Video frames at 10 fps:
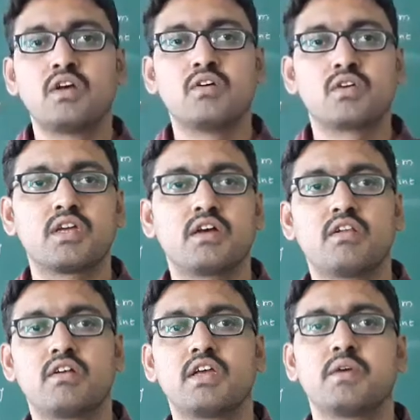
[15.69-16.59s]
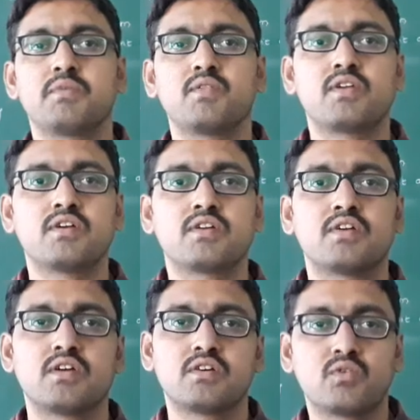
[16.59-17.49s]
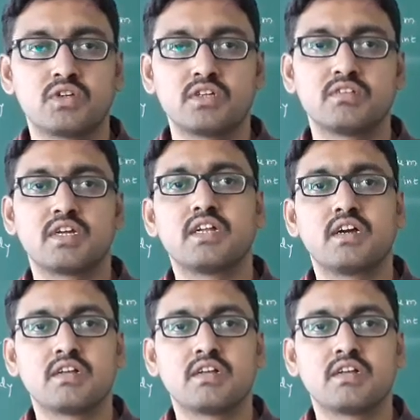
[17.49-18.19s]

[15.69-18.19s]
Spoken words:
Okay, already I have given a questions and